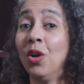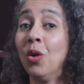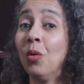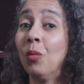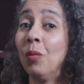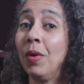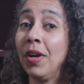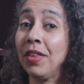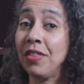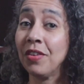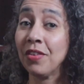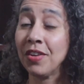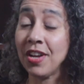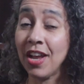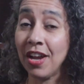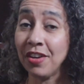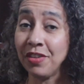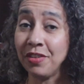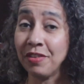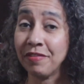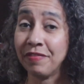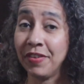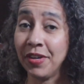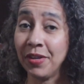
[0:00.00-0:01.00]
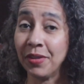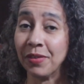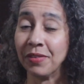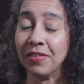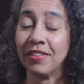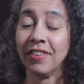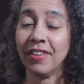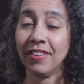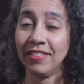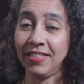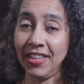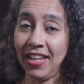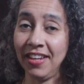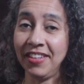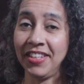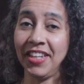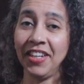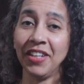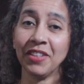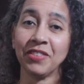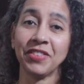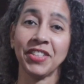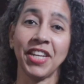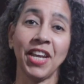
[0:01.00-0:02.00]
Whether or not you vote, that
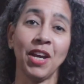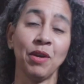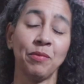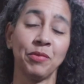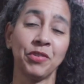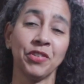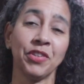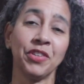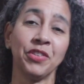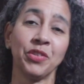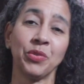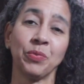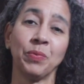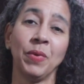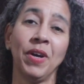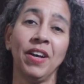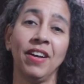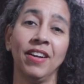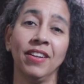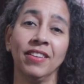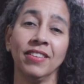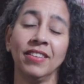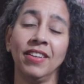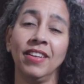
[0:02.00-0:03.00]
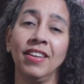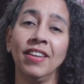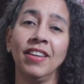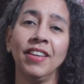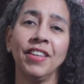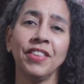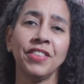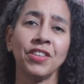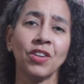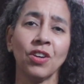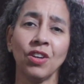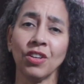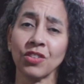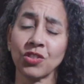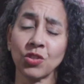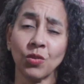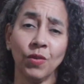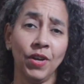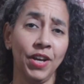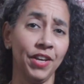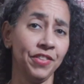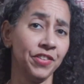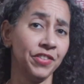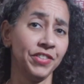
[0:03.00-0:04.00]
data is captured as well. There are also
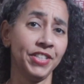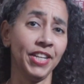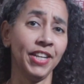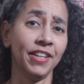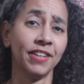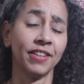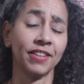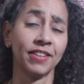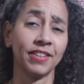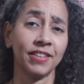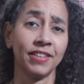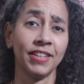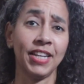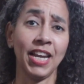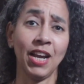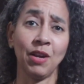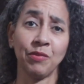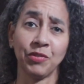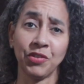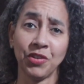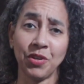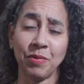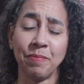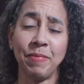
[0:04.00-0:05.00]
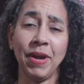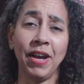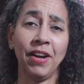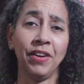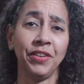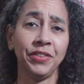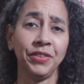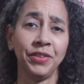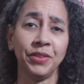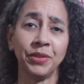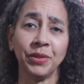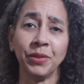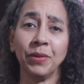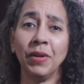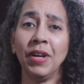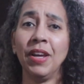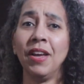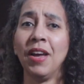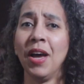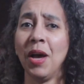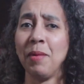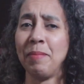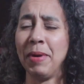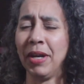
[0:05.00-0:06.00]
other data captured about you,
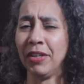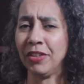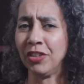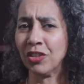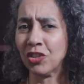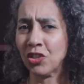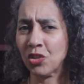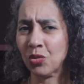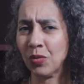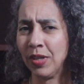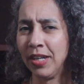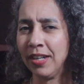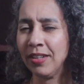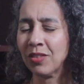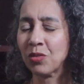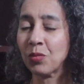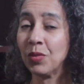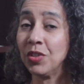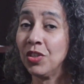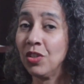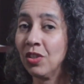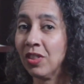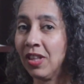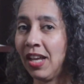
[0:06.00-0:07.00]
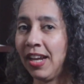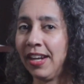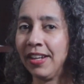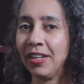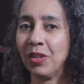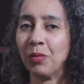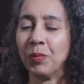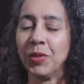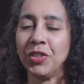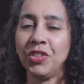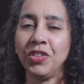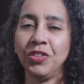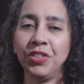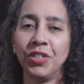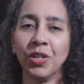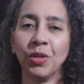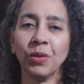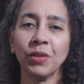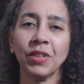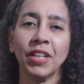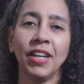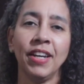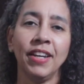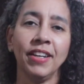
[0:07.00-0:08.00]
about your trends, what you like and what you
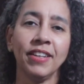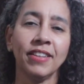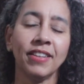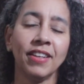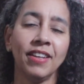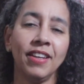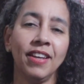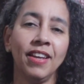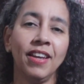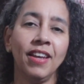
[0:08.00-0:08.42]
don't like.